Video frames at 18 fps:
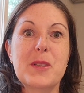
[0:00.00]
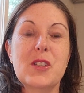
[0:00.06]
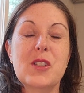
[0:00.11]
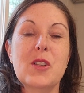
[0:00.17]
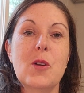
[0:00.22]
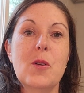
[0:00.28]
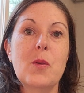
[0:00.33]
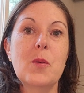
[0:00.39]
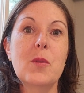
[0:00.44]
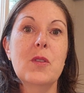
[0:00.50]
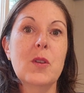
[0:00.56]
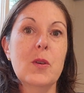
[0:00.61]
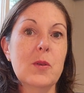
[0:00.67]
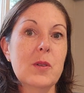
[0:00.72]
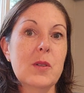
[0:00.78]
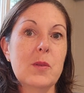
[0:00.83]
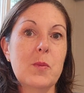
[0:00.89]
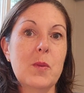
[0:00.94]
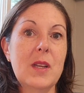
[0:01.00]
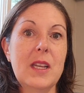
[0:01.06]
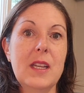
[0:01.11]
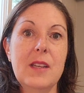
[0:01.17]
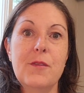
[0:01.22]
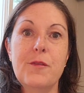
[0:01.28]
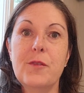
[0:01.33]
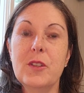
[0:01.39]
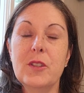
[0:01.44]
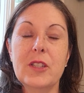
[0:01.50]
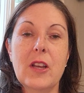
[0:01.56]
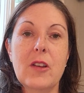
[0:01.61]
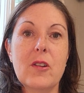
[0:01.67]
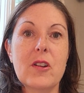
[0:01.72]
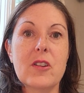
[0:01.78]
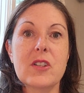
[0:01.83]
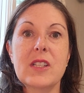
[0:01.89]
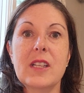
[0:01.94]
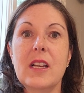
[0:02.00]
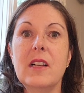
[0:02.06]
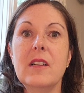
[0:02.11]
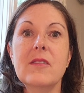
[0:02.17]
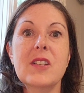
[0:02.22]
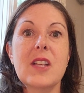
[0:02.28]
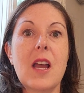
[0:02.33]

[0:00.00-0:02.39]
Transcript: So those we filled out ourselves.